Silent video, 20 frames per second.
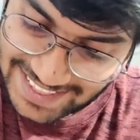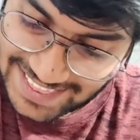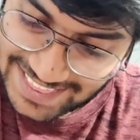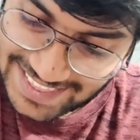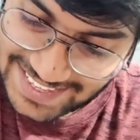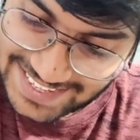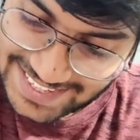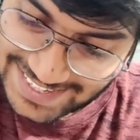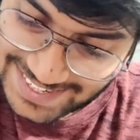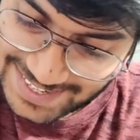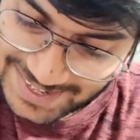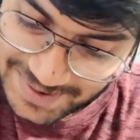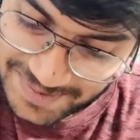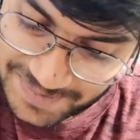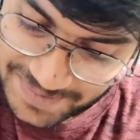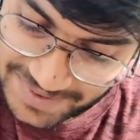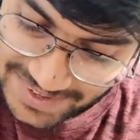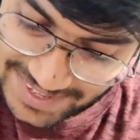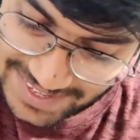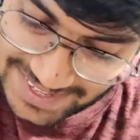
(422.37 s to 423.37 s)
this
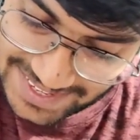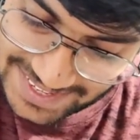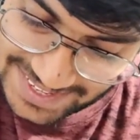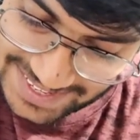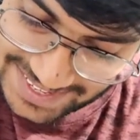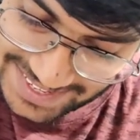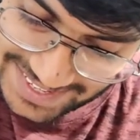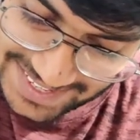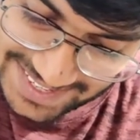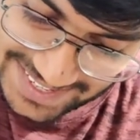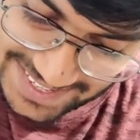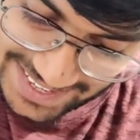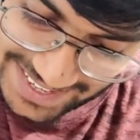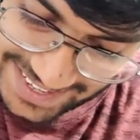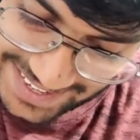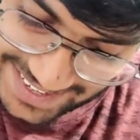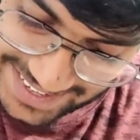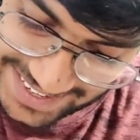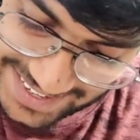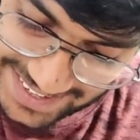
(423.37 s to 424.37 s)
term is
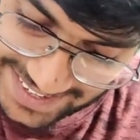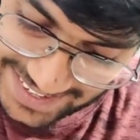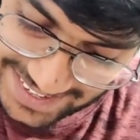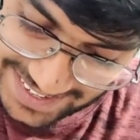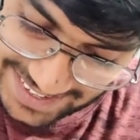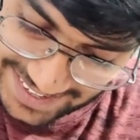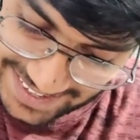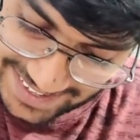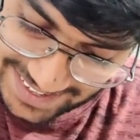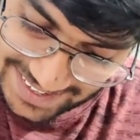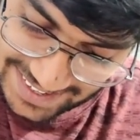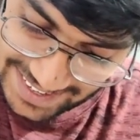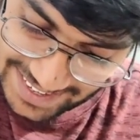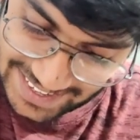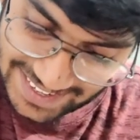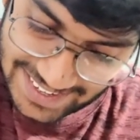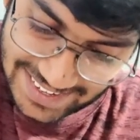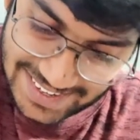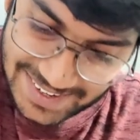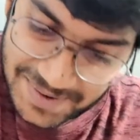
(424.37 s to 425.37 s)
here,
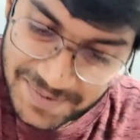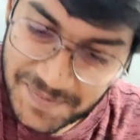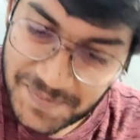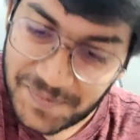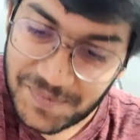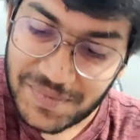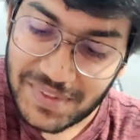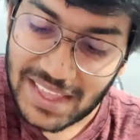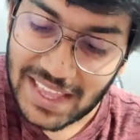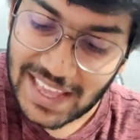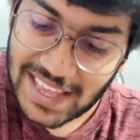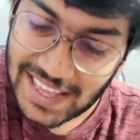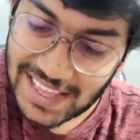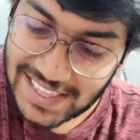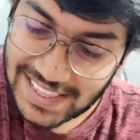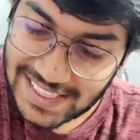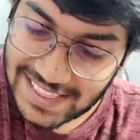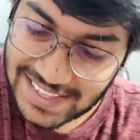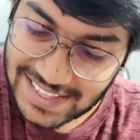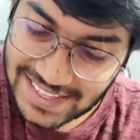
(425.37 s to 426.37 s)
right here,
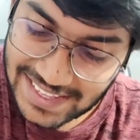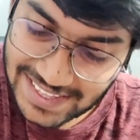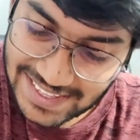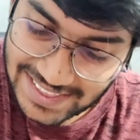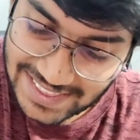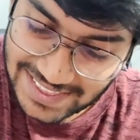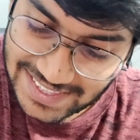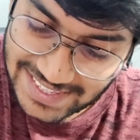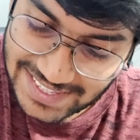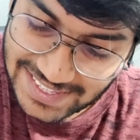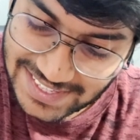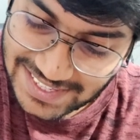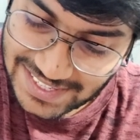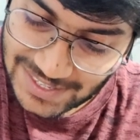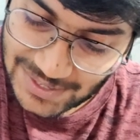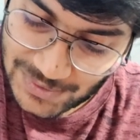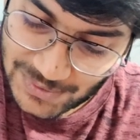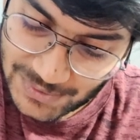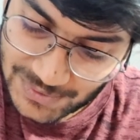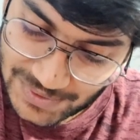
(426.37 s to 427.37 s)
and this
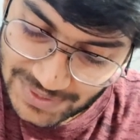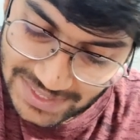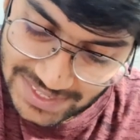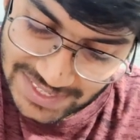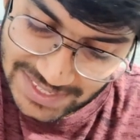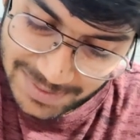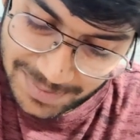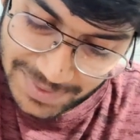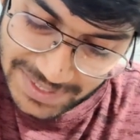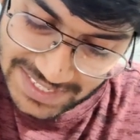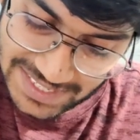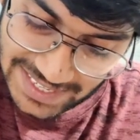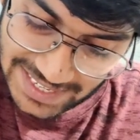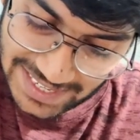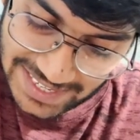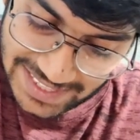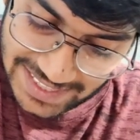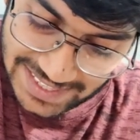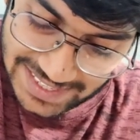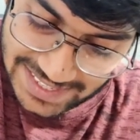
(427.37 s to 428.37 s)
u is
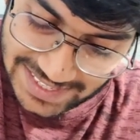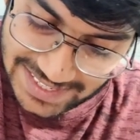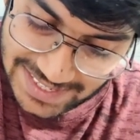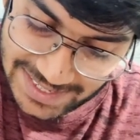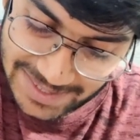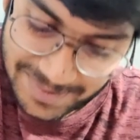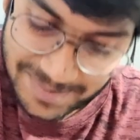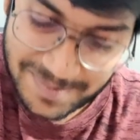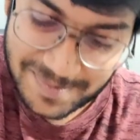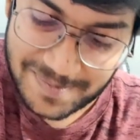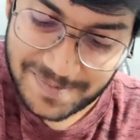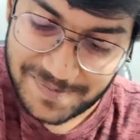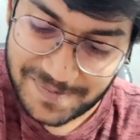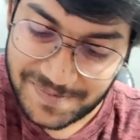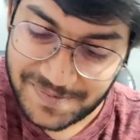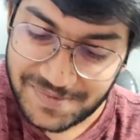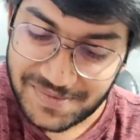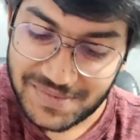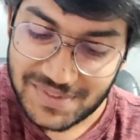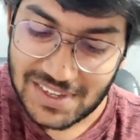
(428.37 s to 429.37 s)
basically this term.
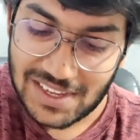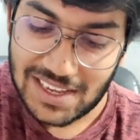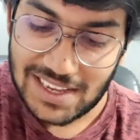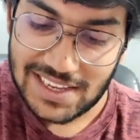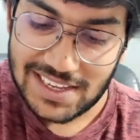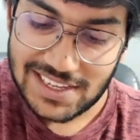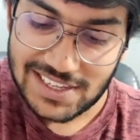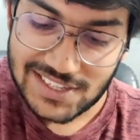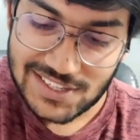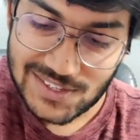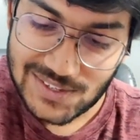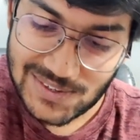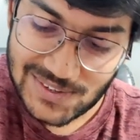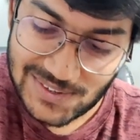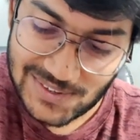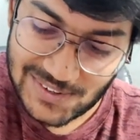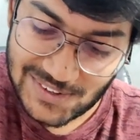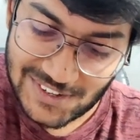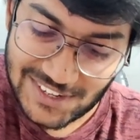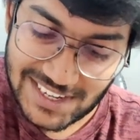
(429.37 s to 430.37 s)

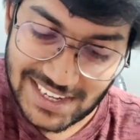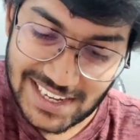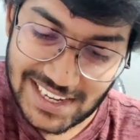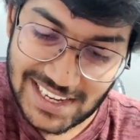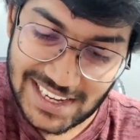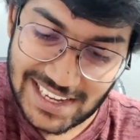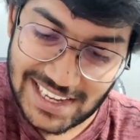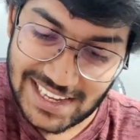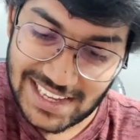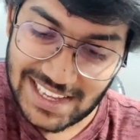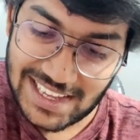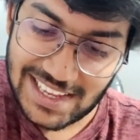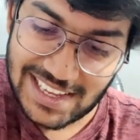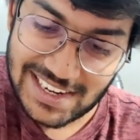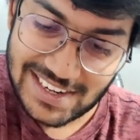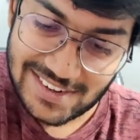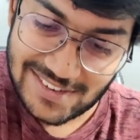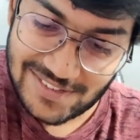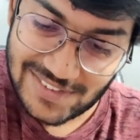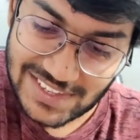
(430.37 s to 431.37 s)
So,
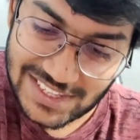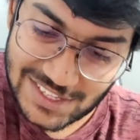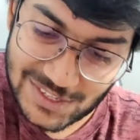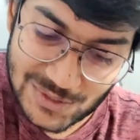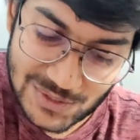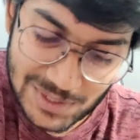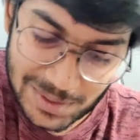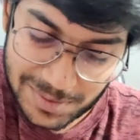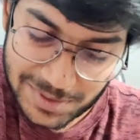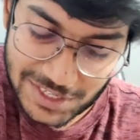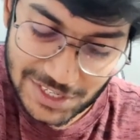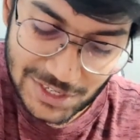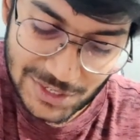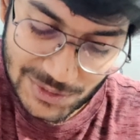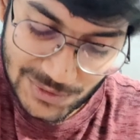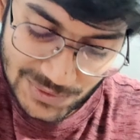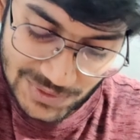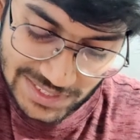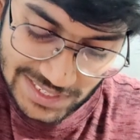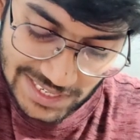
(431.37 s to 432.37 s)
and when you
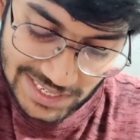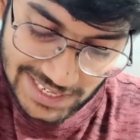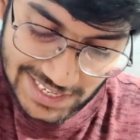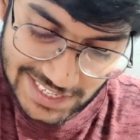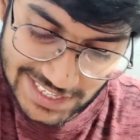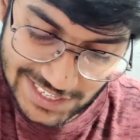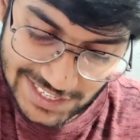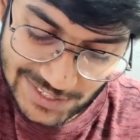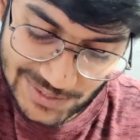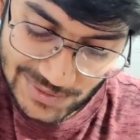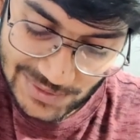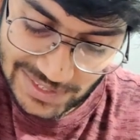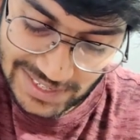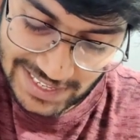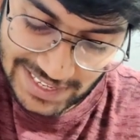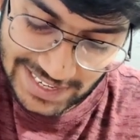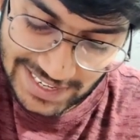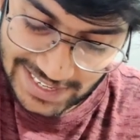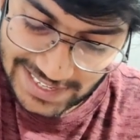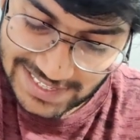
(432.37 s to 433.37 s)
substitute that, you will
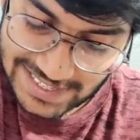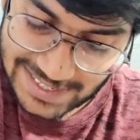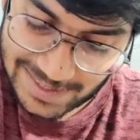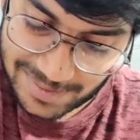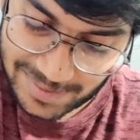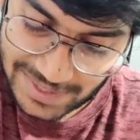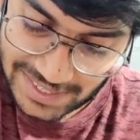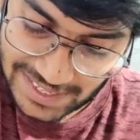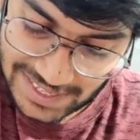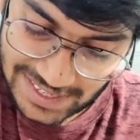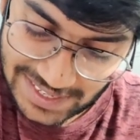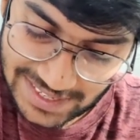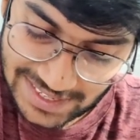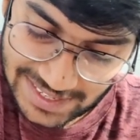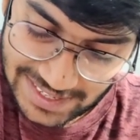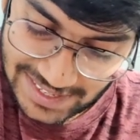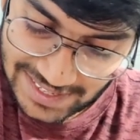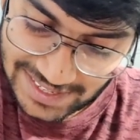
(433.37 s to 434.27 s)
get something